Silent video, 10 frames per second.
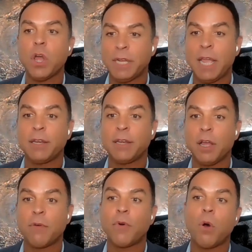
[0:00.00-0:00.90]
top
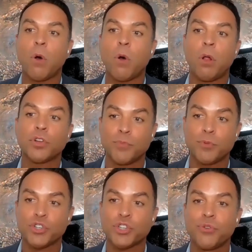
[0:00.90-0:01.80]
10 of
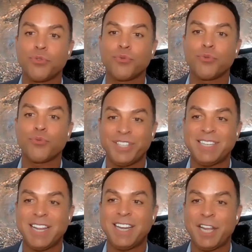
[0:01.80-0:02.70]
all commercial
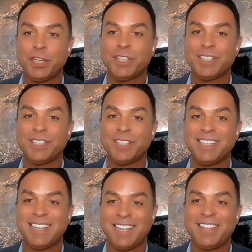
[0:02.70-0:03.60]
real estate
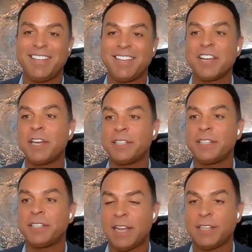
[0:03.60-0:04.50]
agencies in the
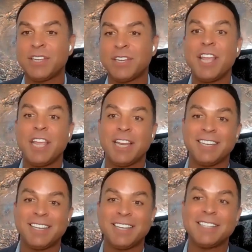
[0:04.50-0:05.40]
United States
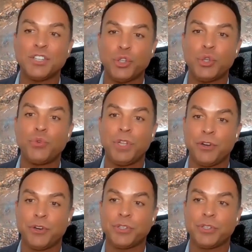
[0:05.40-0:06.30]
in less than
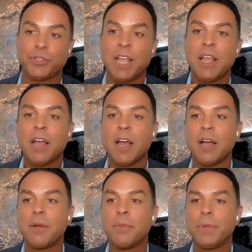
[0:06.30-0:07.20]
2 years.
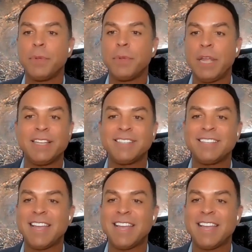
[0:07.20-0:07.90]
It